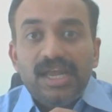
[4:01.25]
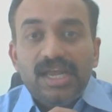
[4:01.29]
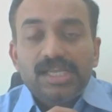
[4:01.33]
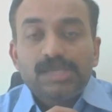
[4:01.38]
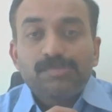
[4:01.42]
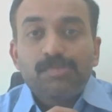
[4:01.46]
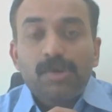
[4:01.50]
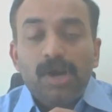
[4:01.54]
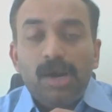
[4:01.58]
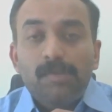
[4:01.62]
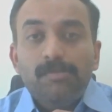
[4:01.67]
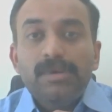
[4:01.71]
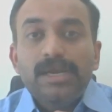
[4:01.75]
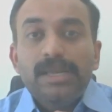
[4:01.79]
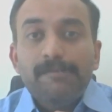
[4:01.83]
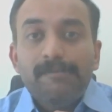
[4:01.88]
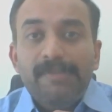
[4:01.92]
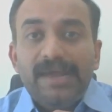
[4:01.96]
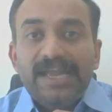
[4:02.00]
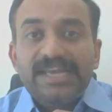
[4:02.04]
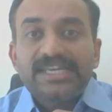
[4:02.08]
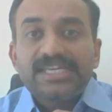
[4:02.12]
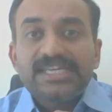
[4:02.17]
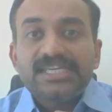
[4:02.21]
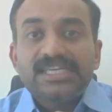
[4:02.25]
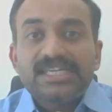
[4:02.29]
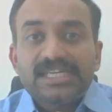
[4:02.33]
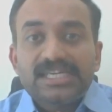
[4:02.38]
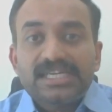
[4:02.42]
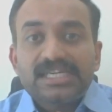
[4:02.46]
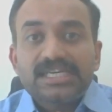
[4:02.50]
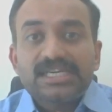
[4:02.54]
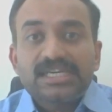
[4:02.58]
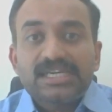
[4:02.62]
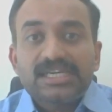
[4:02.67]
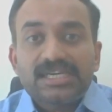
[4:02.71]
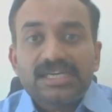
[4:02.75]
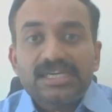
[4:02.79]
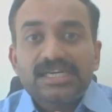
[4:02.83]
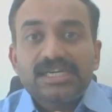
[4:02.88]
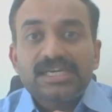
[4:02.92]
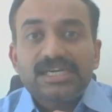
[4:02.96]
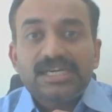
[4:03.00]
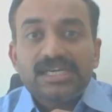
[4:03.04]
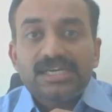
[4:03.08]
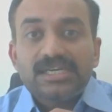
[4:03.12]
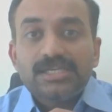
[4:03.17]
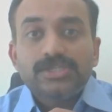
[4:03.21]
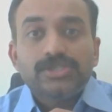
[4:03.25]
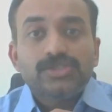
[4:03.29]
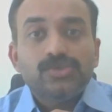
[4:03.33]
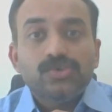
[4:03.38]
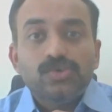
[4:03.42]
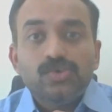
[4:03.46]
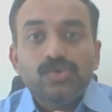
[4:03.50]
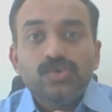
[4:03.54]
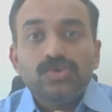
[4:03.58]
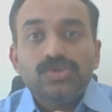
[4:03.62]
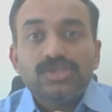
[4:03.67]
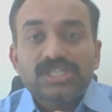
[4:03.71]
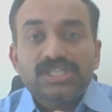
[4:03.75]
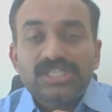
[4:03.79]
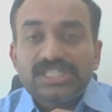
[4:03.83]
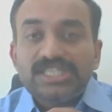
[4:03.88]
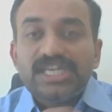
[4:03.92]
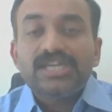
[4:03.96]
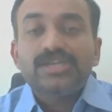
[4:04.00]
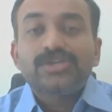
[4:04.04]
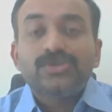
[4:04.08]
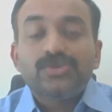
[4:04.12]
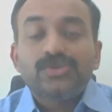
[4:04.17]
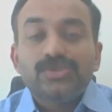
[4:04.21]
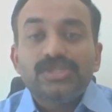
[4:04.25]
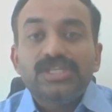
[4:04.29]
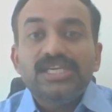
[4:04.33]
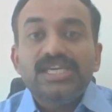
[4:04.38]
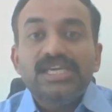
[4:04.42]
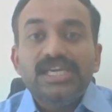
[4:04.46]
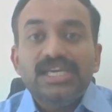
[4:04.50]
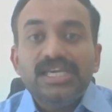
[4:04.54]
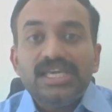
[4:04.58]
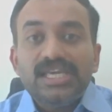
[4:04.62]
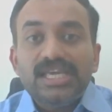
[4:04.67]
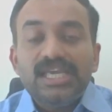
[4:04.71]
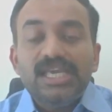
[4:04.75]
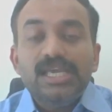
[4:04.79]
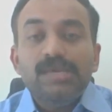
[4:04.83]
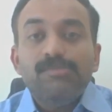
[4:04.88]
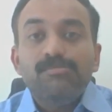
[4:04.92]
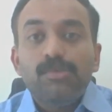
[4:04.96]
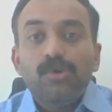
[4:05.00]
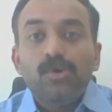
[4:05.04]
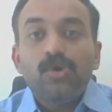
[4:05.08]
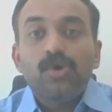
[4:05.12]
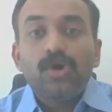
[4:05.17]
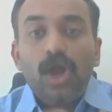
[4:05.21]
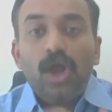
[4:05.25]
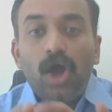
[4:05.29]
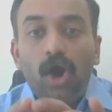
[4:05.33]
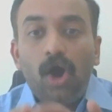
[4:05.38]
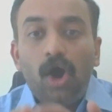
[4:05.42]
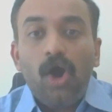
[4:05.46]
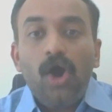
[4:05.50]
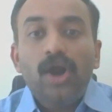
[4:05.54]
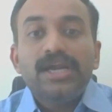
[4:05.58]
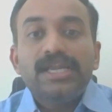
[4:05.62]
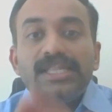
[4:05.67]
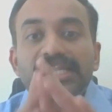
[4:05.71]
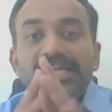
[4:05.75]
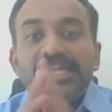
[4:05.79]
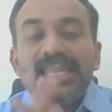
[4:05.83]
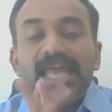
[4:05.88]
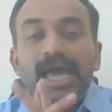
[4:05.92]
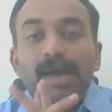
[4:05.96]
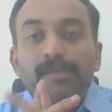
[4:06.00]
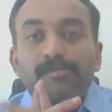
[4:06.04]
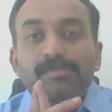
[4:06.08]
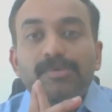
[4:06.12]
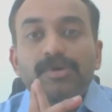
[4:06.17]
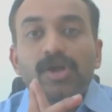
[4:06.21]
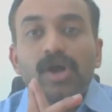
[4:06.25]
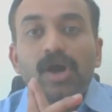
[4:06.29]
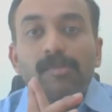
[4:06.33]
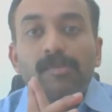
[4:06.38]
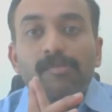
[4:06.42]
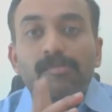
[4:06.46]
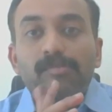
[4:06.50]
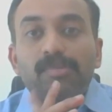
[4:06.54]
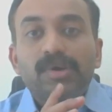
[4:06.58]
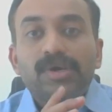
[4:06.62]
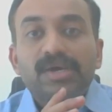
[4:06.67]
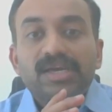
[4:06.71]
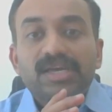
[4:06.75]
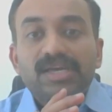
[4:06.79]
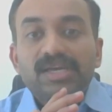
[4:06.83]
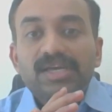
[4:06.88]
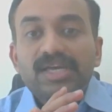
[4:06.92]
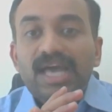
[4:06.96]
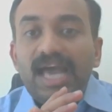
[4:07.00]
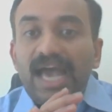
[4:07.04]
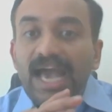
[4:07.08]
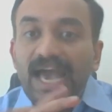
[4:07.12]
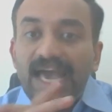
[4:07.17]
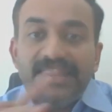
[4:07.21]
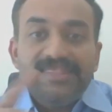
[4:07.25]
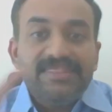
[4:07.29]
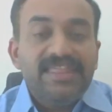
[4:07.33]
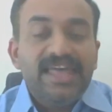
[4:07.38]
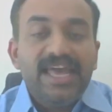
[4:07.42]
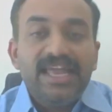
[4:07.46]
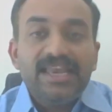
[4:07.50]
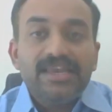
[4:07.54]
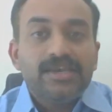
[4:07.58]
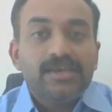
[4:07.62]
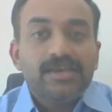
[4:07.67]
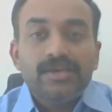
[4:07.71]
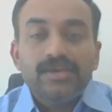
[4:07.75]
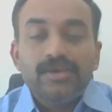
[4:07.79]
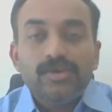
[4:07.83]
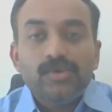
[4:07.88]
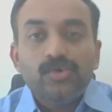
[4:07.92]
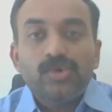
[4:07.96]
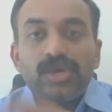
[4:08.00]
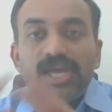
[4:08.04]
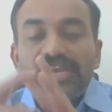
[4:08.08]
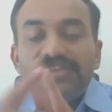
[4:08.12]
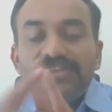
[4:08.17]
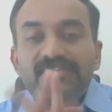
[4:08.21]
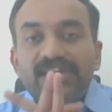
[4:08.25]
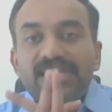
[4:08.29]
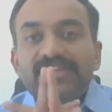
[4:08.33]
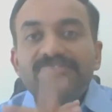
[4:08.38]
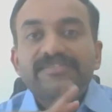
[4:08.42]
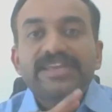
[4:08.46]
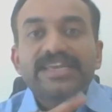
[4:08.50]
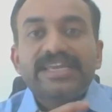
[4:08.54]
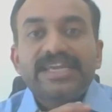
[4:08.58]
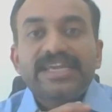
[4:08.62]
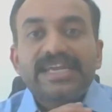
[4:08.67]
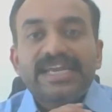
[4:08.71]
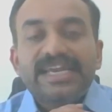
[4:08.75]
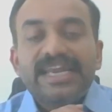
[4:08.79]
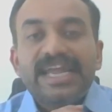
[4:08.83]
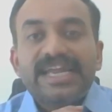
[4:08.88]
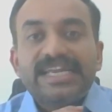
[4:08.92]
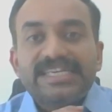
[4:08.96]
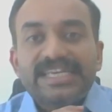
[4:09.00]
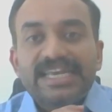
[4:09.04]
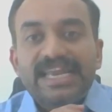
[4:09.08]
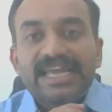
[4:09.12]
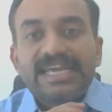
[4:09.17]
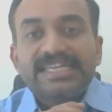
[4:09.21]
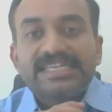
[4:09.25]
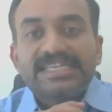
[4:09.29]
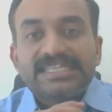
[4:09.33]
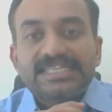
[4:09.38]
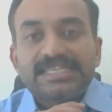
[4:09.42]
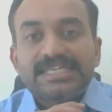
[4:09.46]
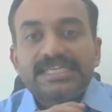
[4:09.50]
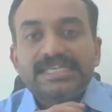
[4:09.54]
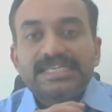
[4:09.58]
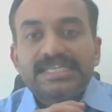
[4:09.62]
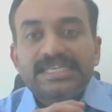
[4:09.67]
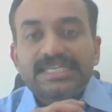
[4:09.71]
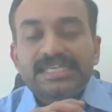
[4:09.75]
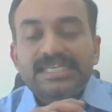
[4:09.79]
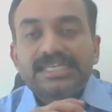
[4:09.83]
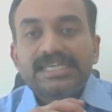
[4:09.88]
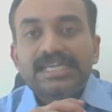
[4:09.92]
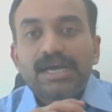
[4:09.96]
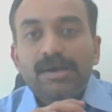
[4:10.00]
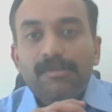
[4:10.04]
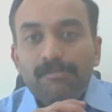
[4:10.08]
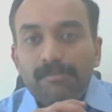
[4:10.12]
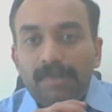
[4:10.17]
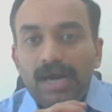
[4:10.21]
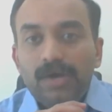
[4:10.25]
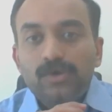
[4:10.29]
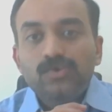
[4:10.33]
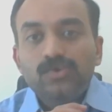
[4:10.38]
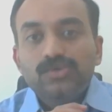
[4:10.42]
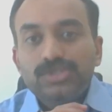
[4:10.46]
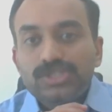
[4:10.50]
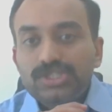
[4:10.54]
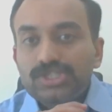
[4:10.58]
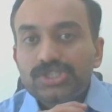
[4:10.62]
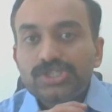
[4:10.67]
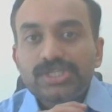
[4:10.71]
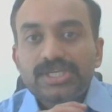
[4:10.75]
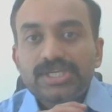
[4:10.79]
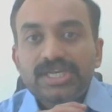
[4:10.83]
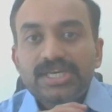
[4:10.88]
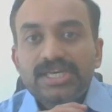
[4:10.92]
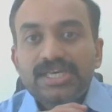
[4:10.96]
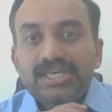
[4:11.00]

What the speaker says: it's probably better to stick to the keyboard on the laptop, and then you can very well connect an external mouse.